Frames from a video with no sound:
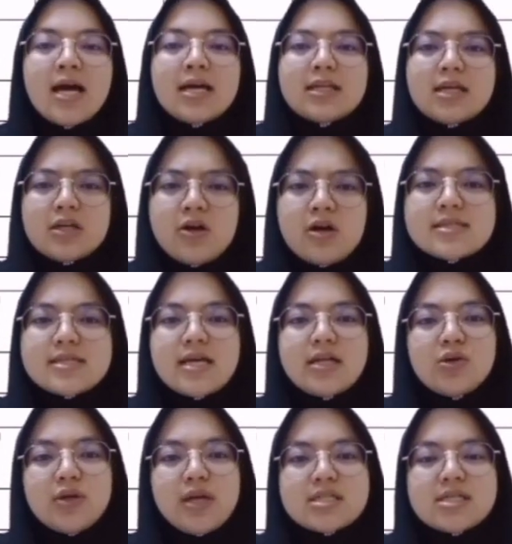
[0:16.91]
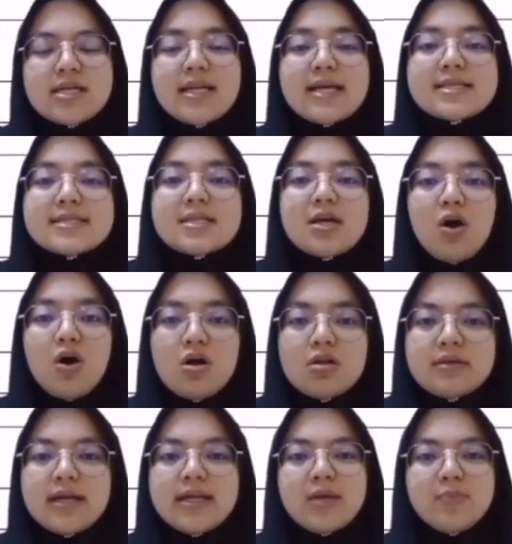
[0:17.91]
The cost allocation is
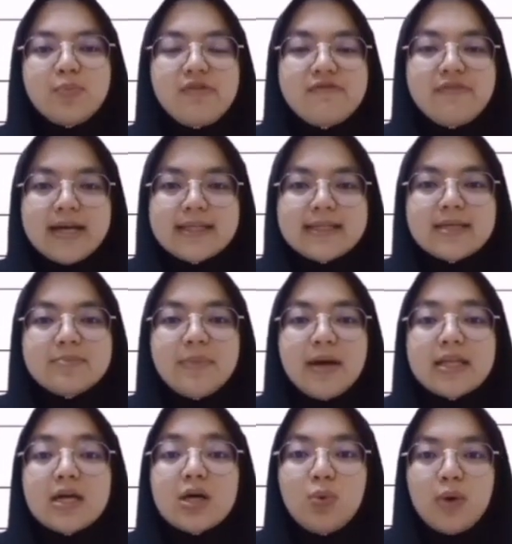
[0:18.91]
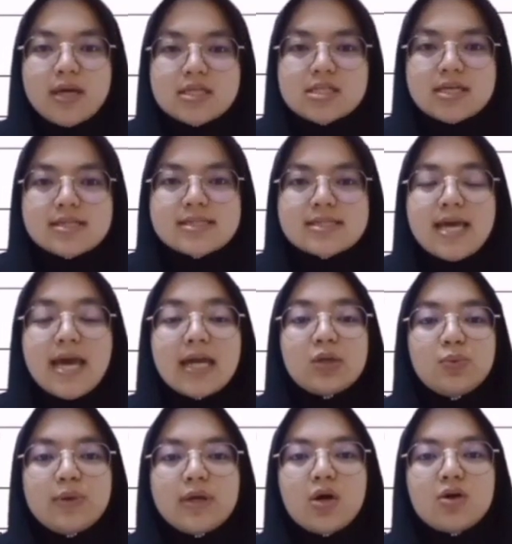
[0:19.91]
already provided by the questions
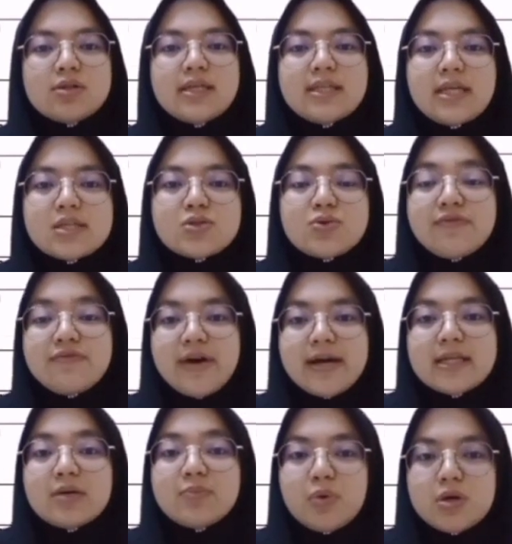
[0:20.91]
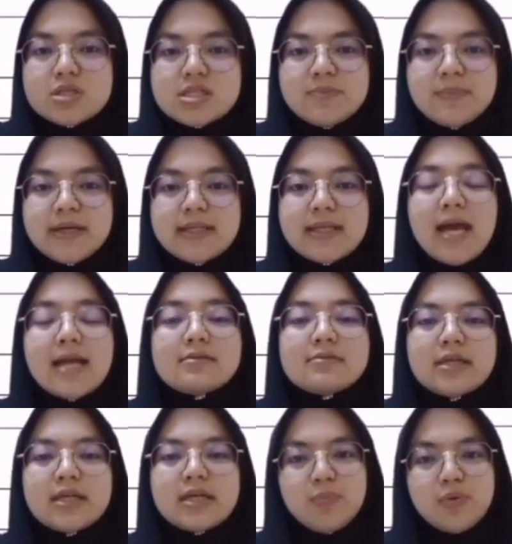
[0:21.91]
and we only need to find apportionment and
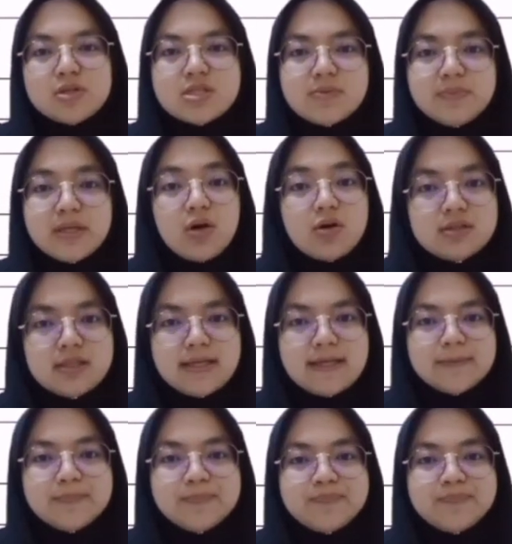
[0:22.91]
reapportionment only.